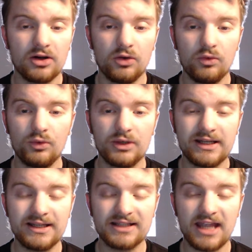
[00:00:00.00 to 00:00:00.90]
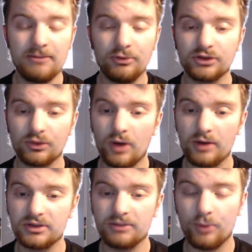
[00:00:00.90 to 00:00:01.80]
who is able to run
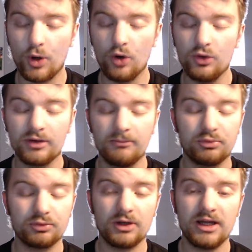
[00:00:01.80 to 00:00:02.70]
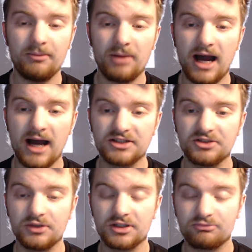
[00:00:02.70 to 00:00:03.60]
with the ball, who can play a pass,
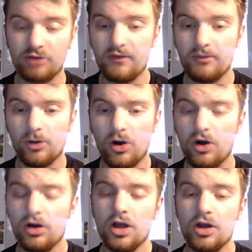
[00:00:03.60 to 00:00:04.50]
who can spray the ball,